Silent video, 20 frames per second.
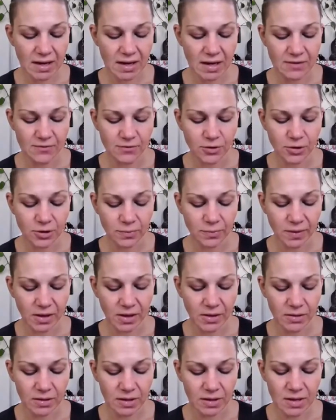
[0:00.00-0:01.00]
I've heard
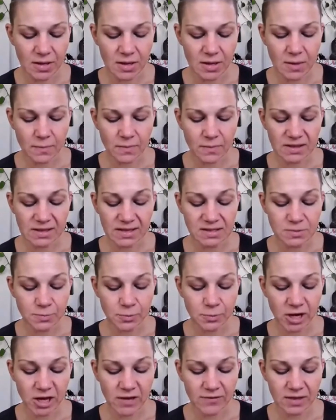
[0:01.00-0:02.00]
about, but that's
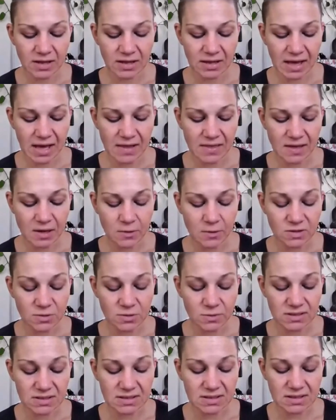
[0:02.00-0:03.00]
private land that was
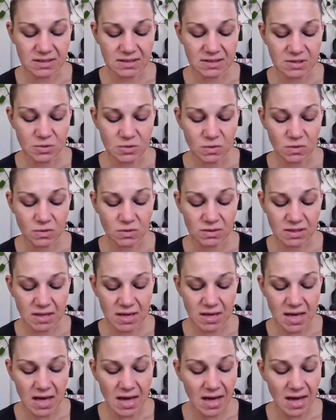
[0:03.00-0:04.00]
recently sold.
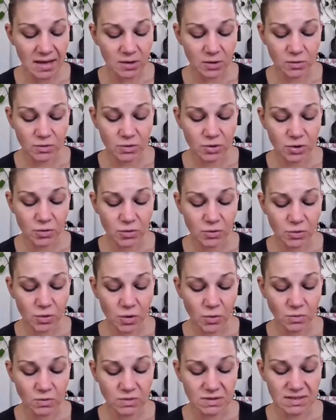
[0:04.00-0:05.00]
I don't know who
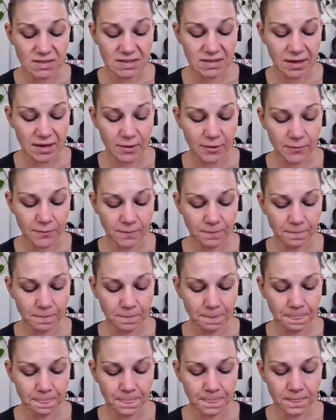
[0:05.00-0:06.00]
owns it now.
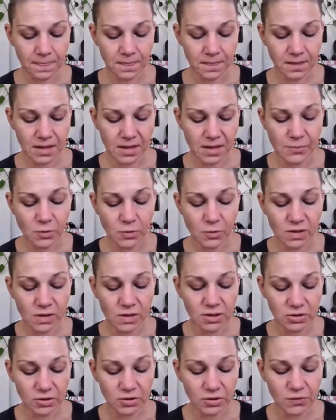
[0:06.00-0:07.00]
I'm going
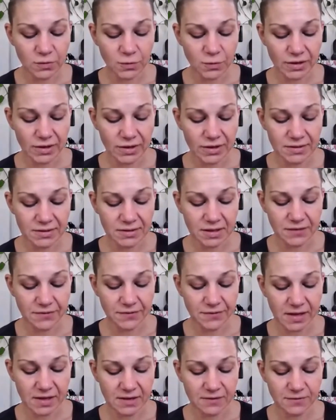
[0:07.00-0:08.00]
to look for it. If
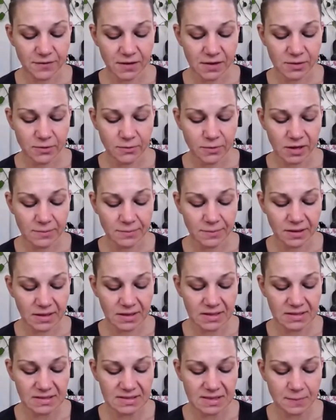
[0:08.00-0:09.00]
I can find the right
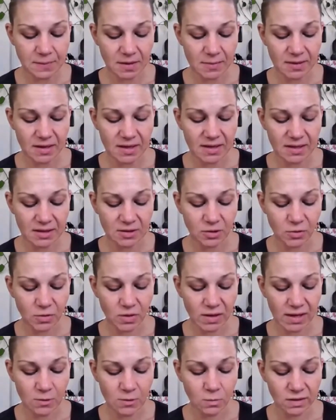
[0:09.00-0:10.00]
place, then maybe I can
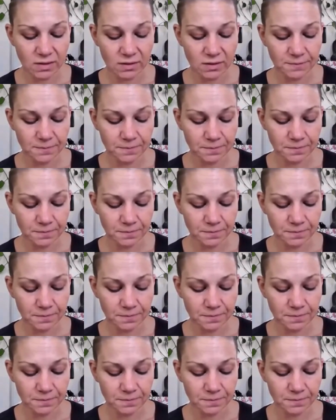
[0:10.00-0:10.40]
locate Will.